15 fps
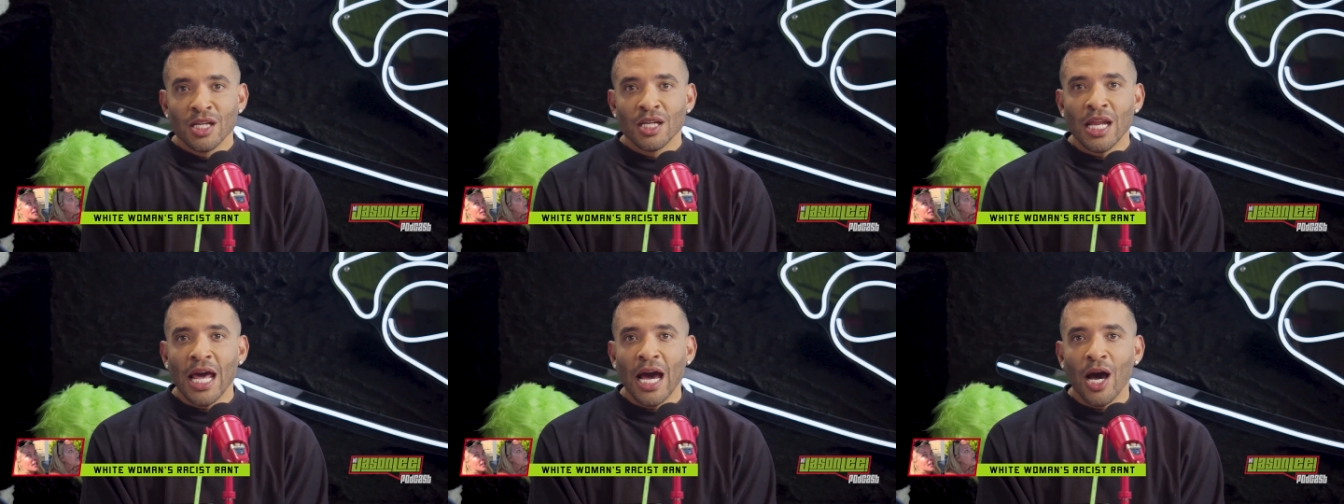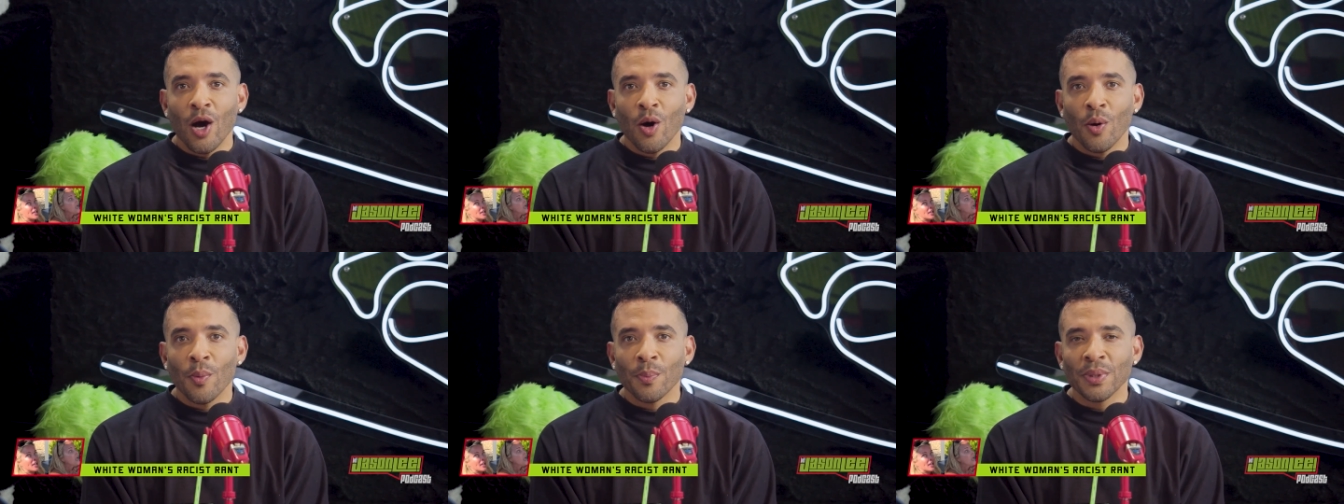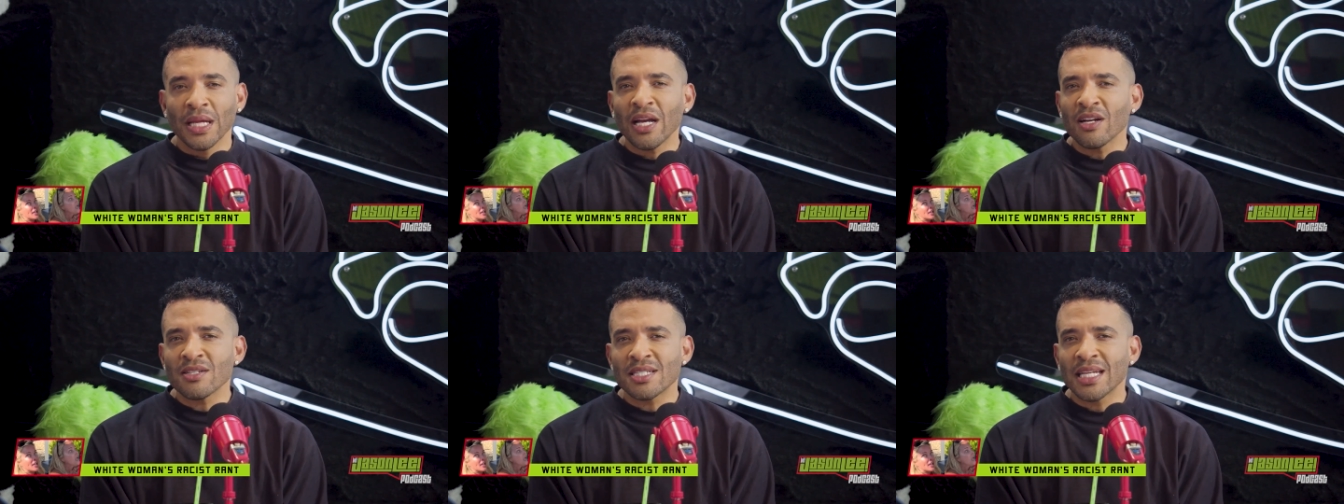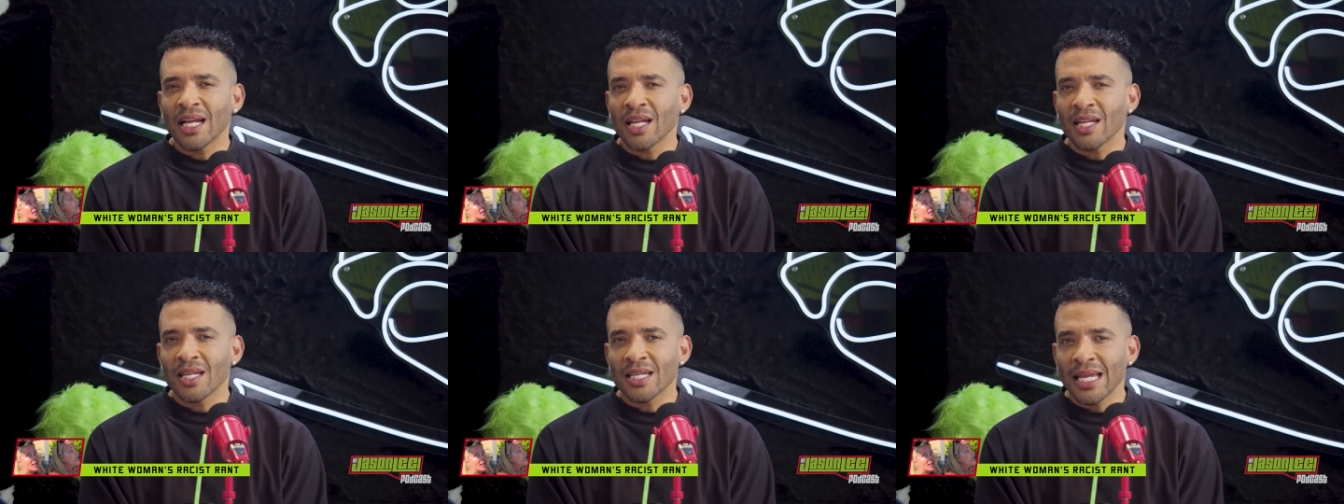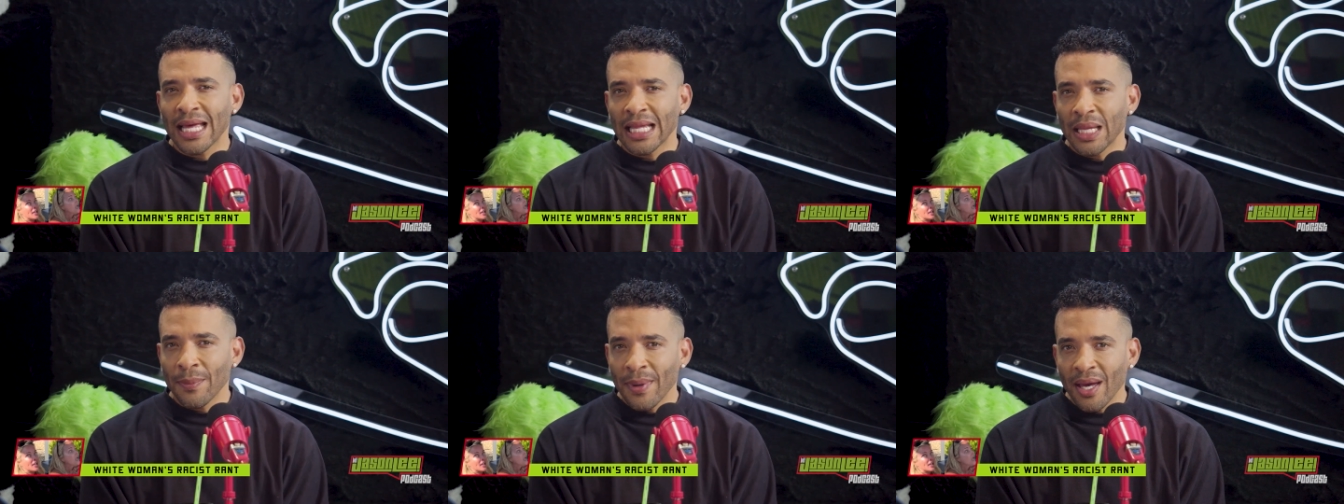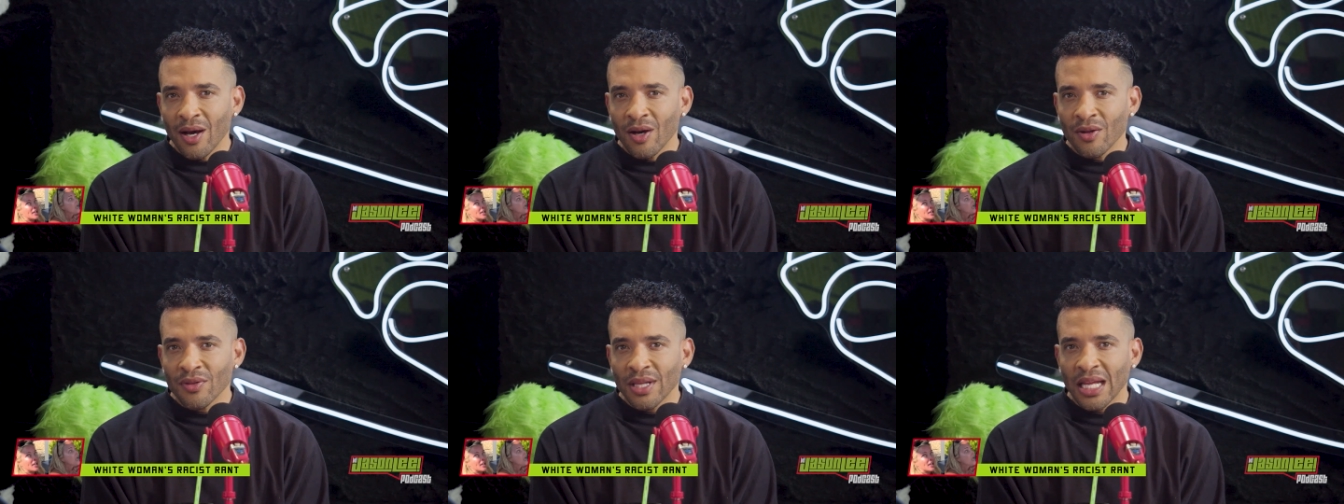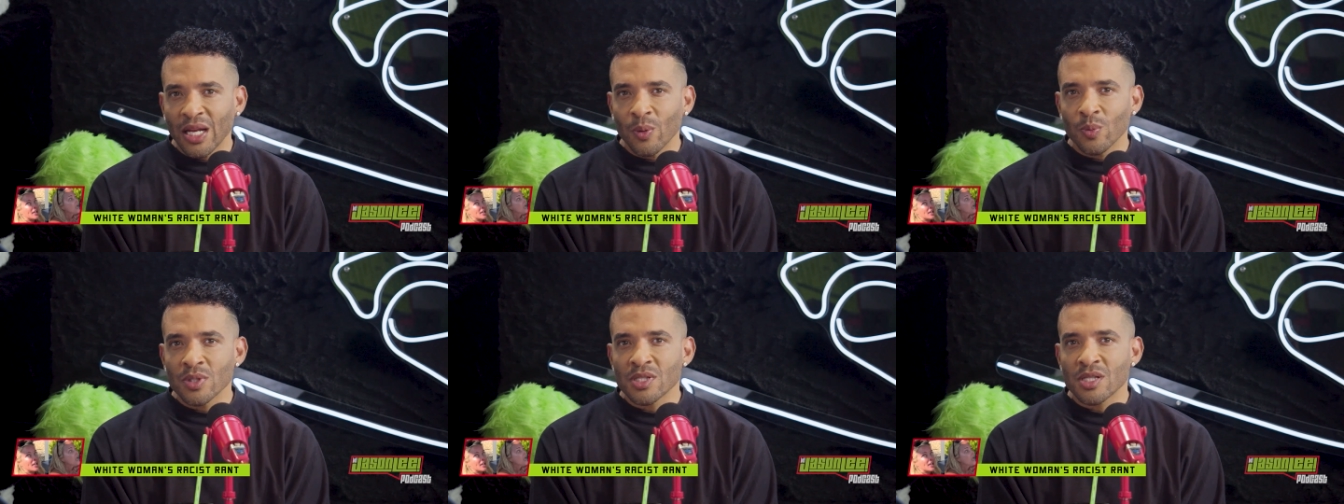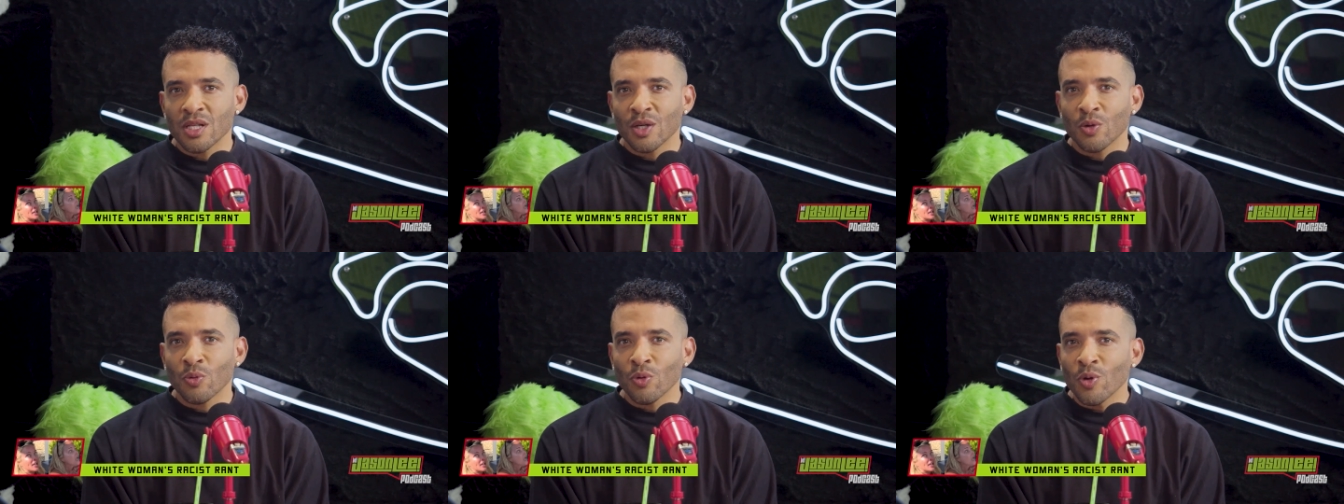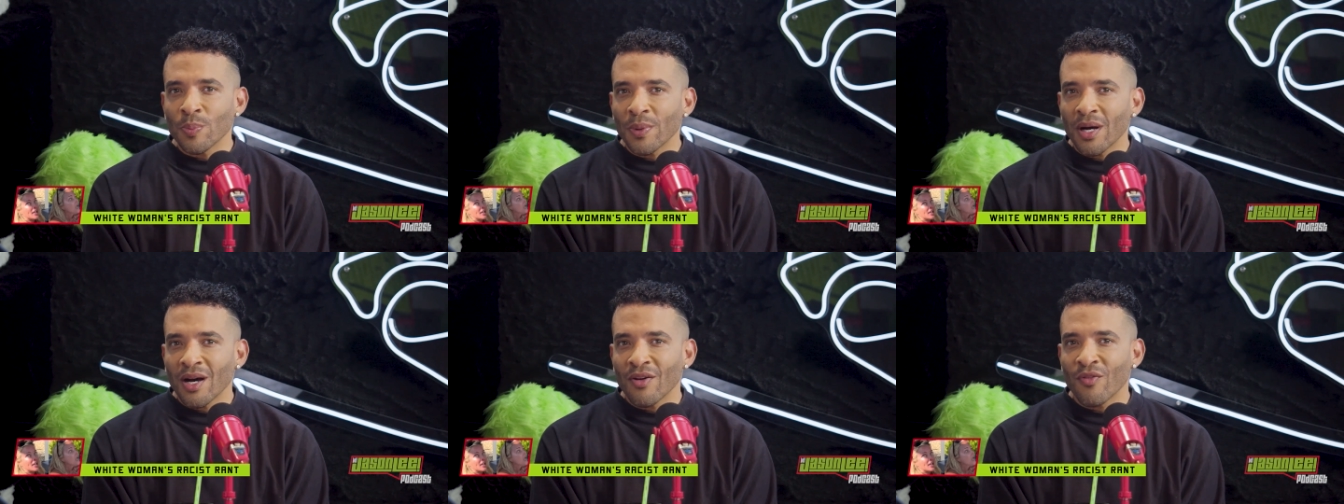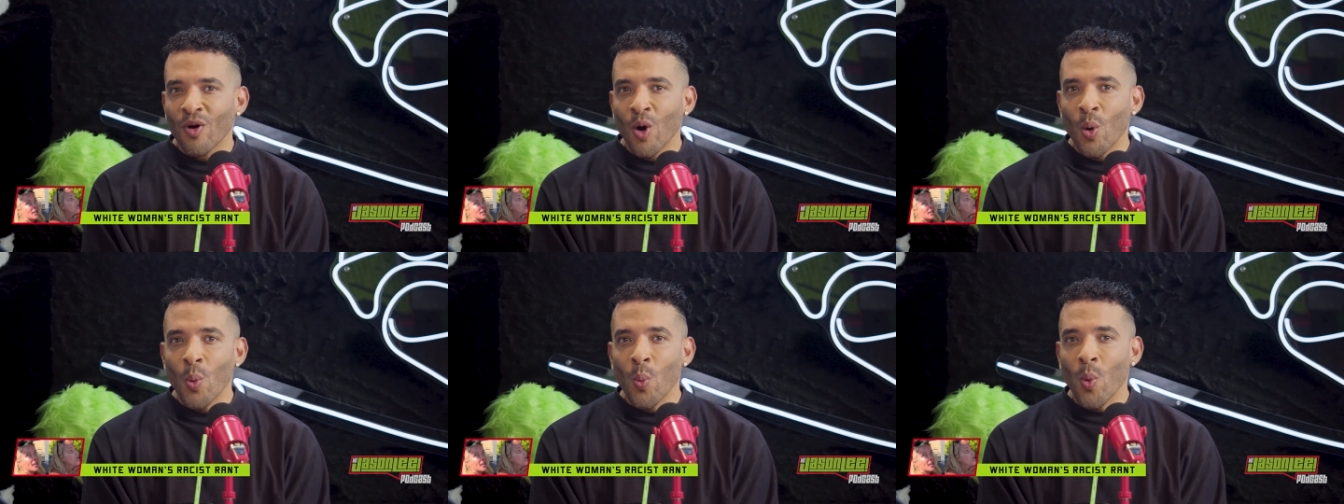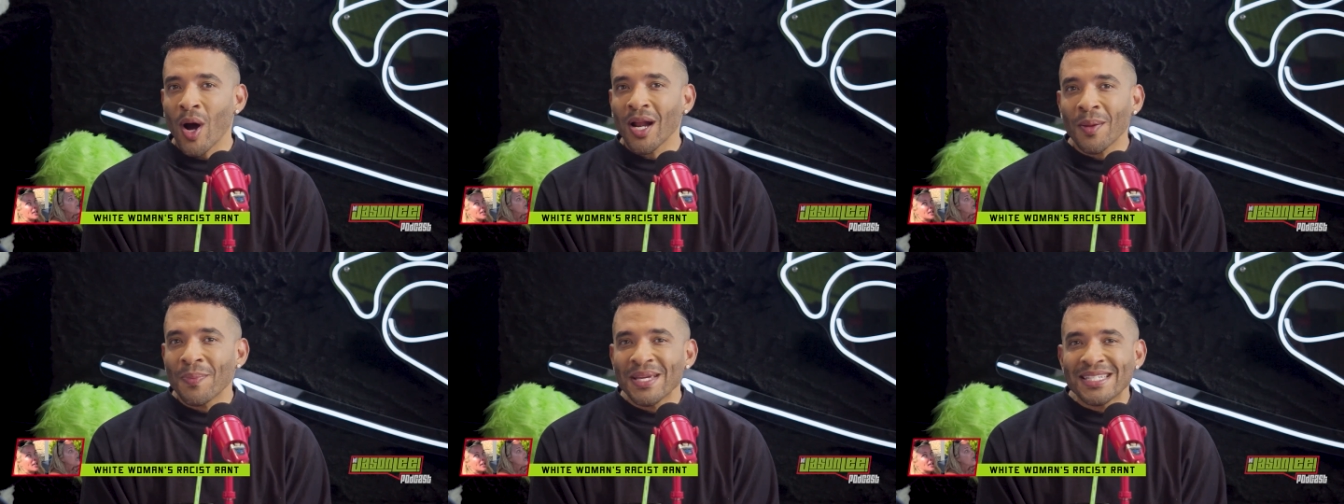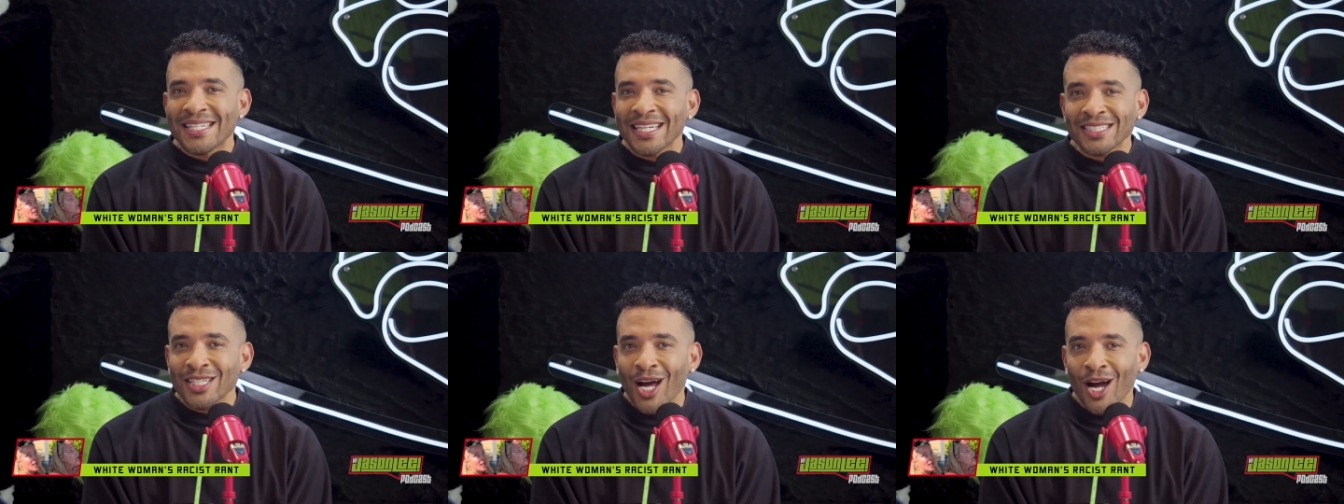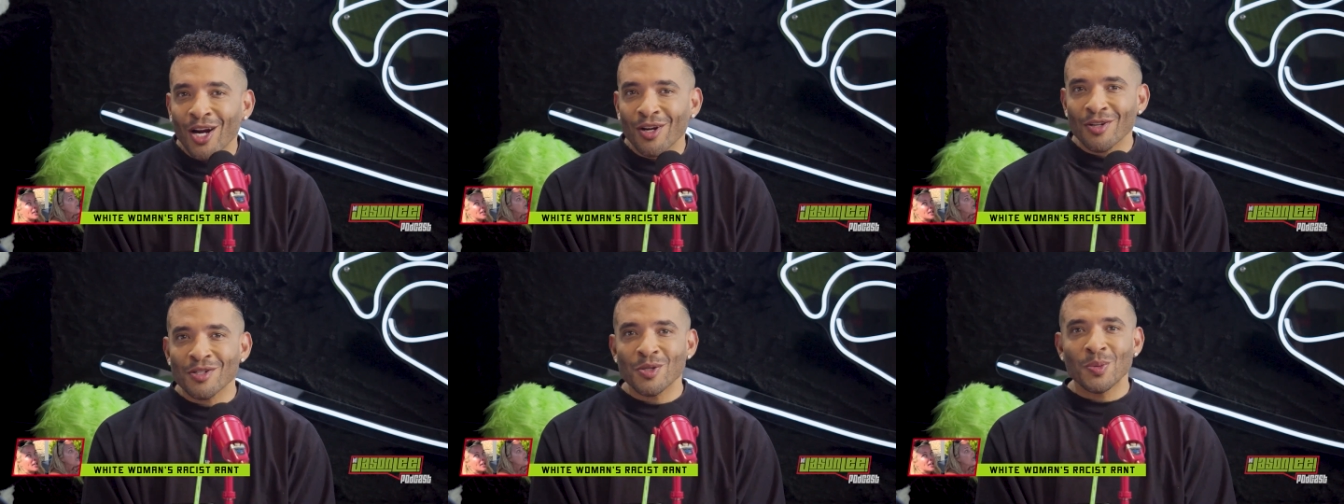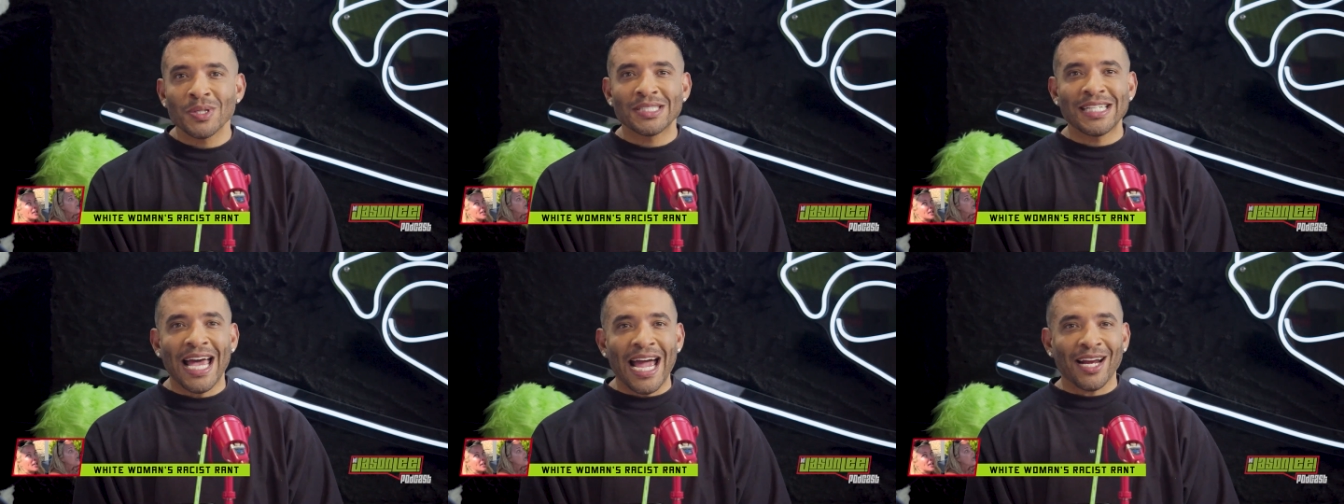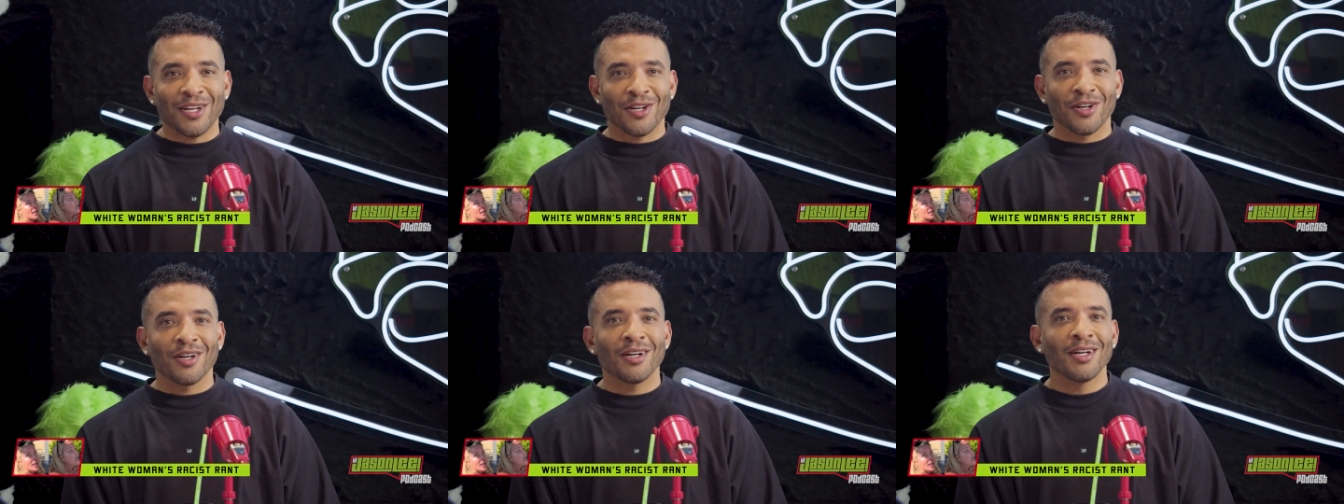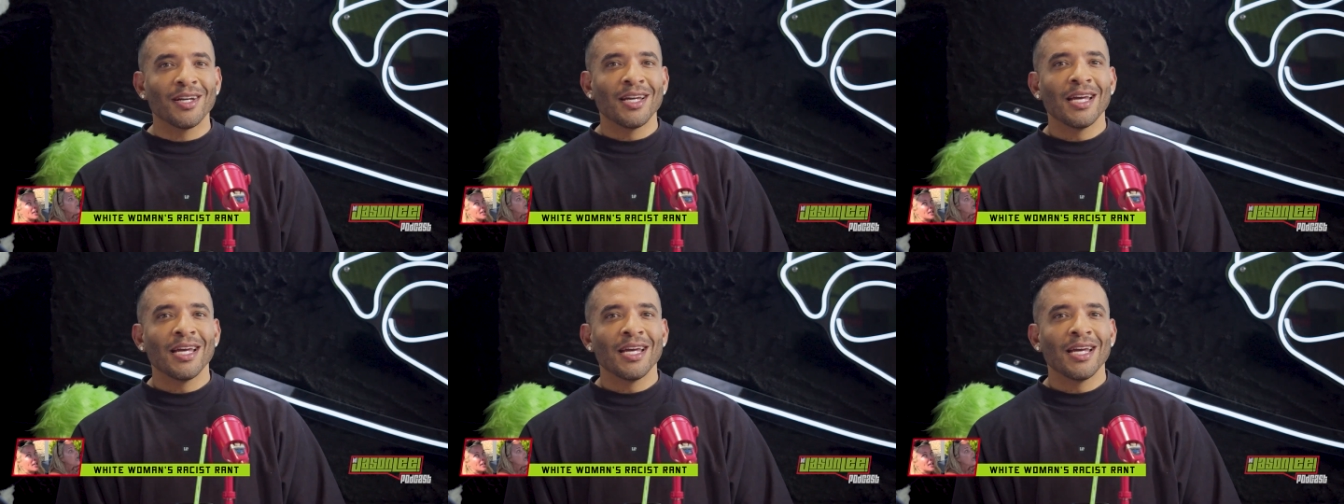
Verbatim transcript: Now, Blair is telling the Daily Mail that it was the group of wannabe TikTokers who attacked her